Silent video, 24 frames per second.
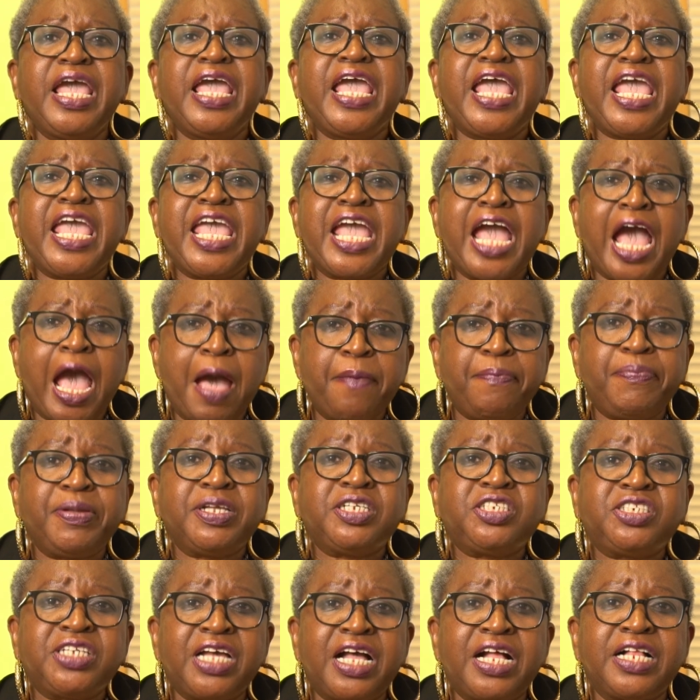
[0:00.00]
A
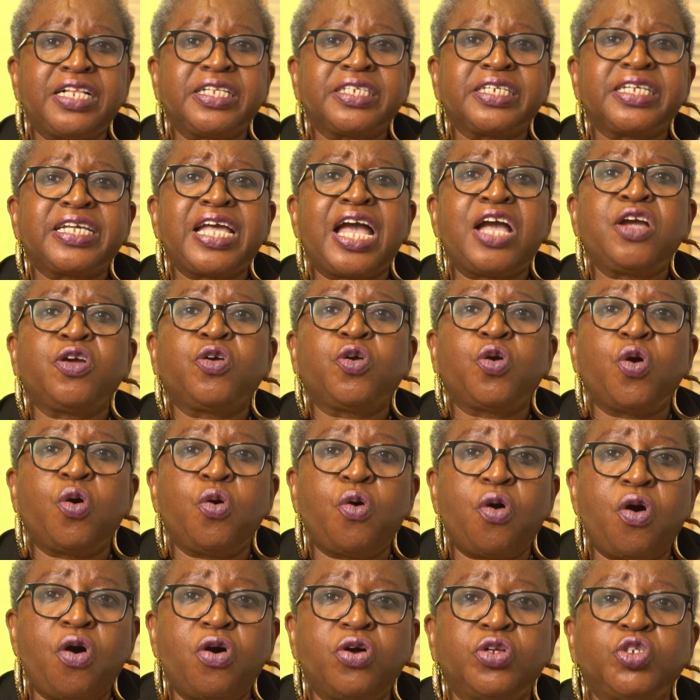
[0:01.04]
happy child can
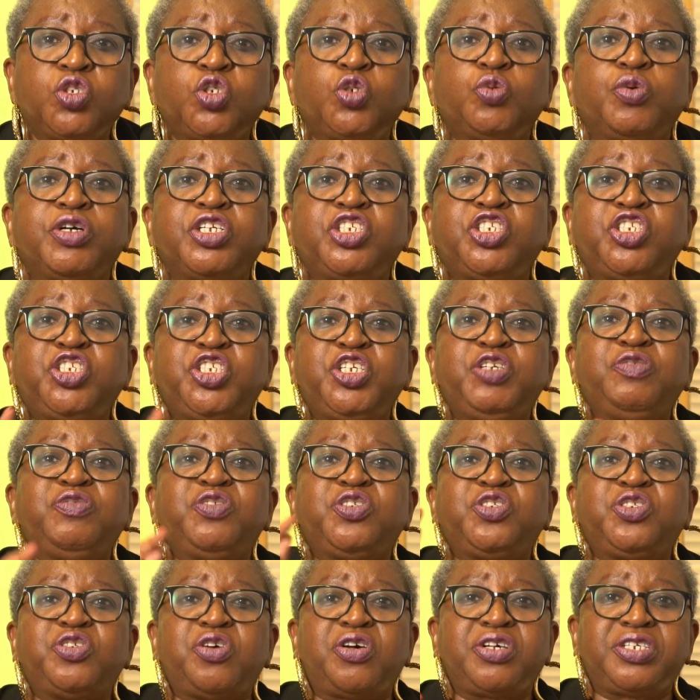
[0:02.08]
go on to achieve
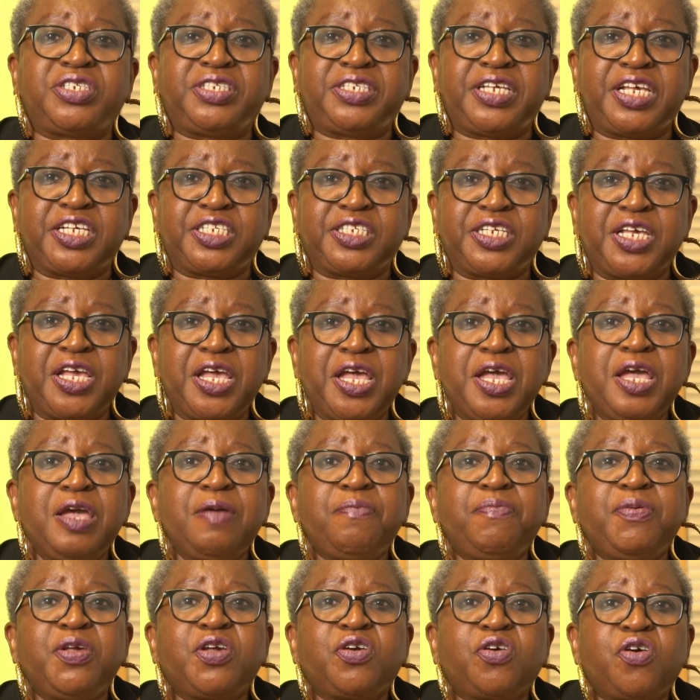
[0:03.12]
success
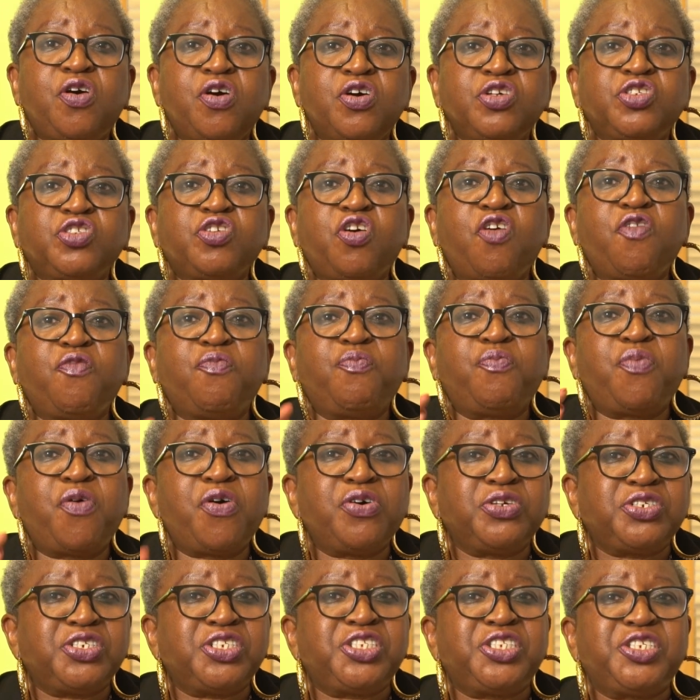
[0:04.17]
because of
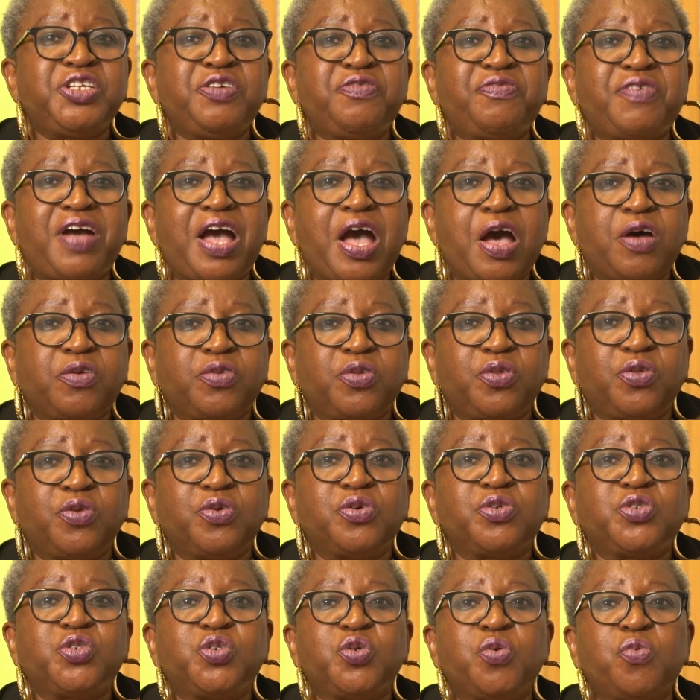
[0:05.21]
positive
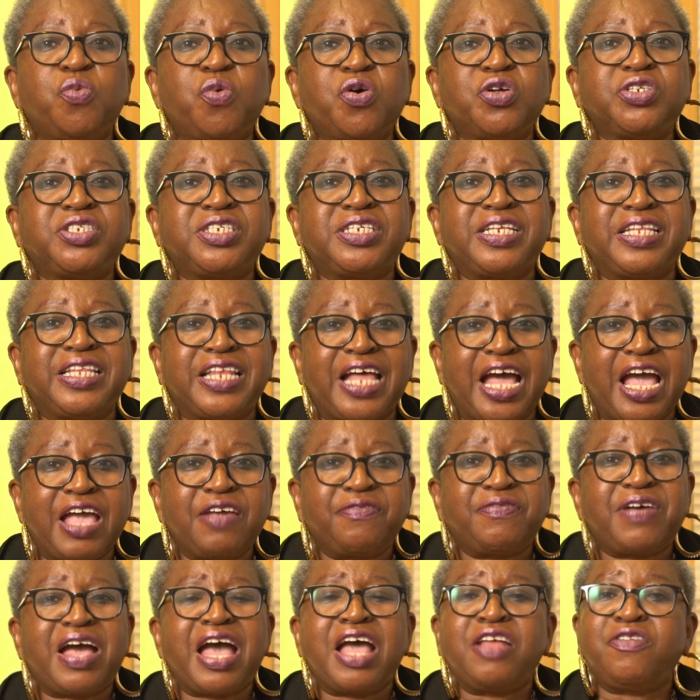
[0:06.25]
outlook towards
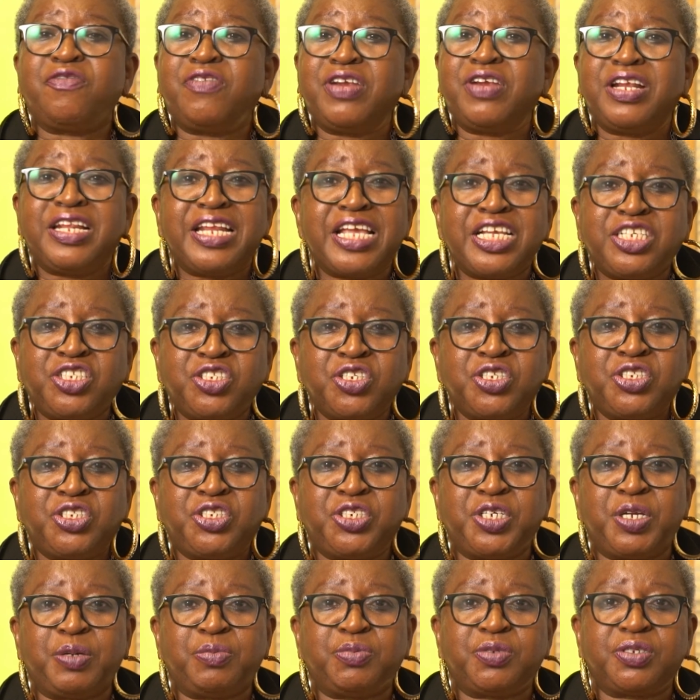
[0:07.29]
life and
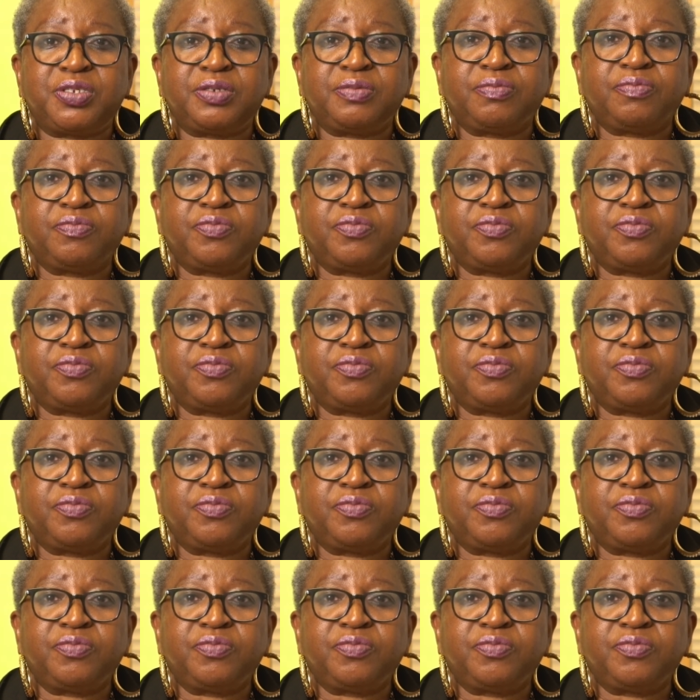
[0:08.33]
relationships.